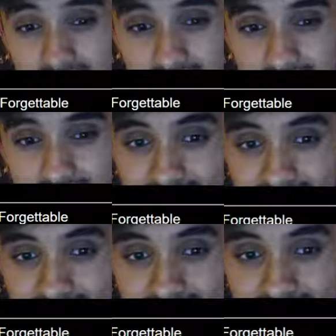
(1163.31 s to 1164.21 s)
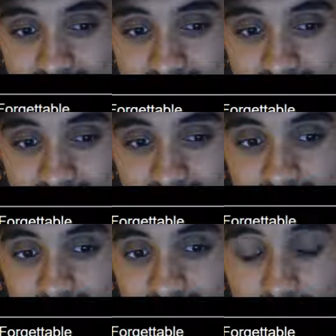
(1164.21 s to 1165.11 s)
I
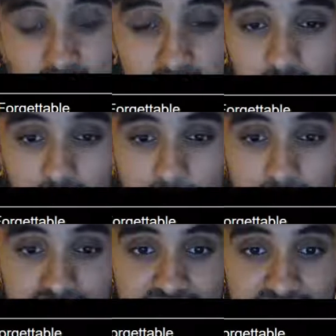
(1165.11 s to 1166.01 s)
don't know, man.